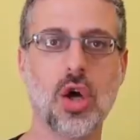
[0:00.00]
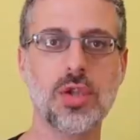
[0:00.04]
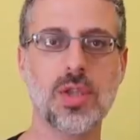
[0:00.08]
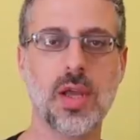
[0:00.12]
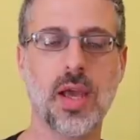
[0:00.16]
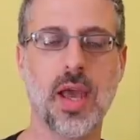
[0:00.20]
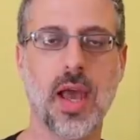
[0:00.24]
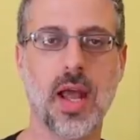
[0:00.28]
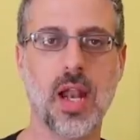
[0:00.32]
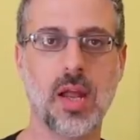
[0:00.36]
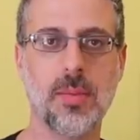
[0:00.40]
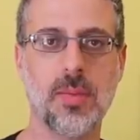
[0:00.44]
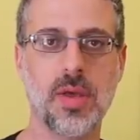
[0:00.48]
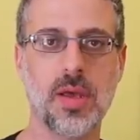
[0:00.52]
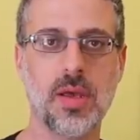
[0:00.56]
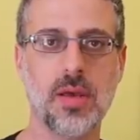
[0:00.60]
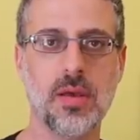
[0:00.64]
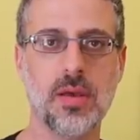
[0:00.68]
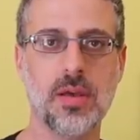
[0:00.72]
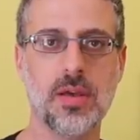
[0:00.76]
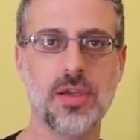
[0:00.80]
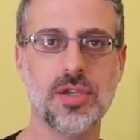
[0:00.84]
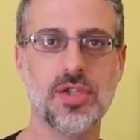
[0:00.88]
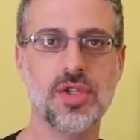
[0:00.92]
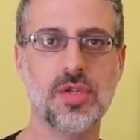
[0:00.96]
Got
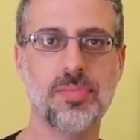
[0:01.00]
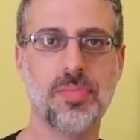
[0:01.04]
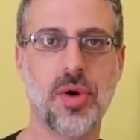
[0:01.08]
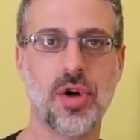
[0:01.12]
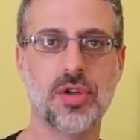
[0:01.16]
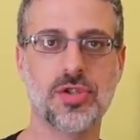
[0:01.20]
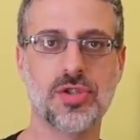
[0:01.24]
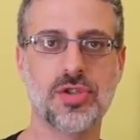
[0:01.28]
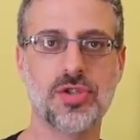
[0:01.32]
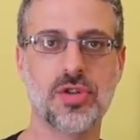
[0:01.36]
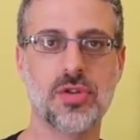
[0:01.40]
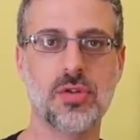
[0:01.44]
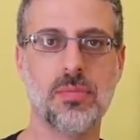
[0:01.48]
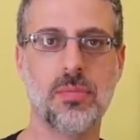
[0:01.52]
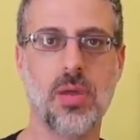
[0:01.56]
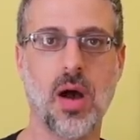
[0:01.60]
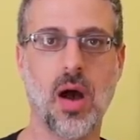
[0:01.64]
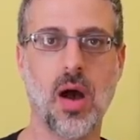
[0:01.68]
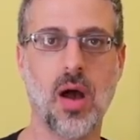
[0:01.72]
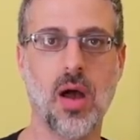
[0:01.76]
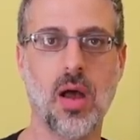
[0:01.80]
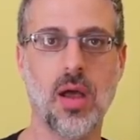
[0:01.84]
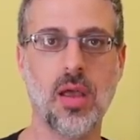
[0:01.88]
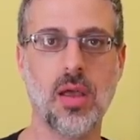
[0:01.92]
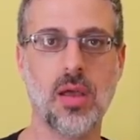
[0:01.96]
Academy is sponsored
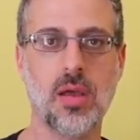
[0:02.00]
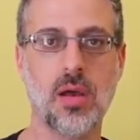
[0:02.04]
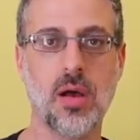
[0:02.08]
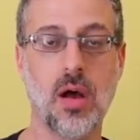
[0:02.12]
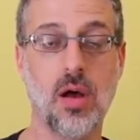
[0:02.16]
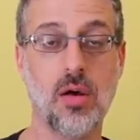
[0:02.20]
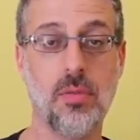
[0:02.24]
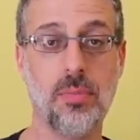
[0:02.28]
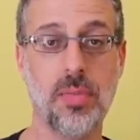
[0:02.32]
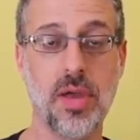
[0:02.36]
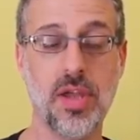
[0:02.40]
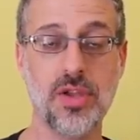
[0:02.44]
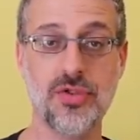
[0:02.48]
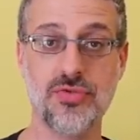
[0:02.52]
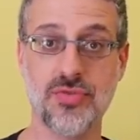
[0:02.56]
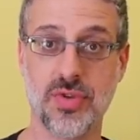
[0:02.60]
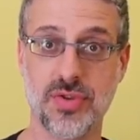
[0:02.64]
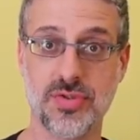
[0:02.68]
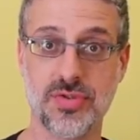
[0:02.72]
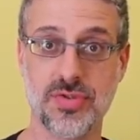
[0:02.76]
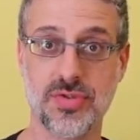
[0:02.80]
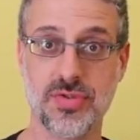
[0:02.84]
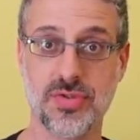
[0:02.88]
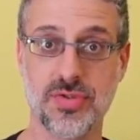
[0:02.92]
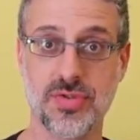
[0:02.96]
by our
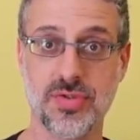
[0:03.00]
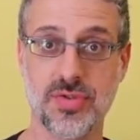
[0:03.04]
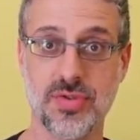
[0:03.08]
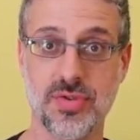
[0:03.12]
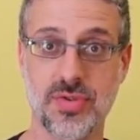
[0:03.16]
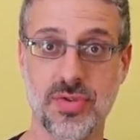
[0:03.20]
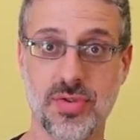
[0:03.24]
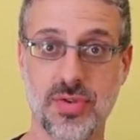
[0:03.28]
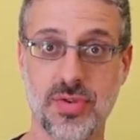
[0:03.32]
patrons.